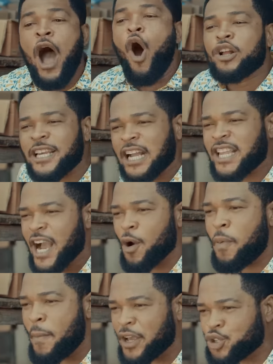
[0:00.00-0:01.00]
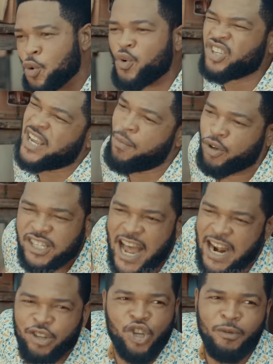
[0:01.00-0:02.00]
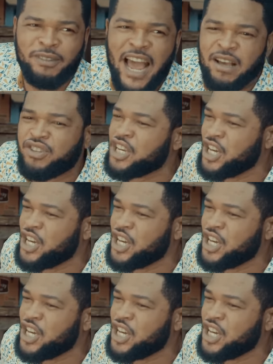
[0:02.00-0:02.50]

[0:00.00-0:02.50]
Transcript: Oja take pepper soup with Sabosan. Sometimes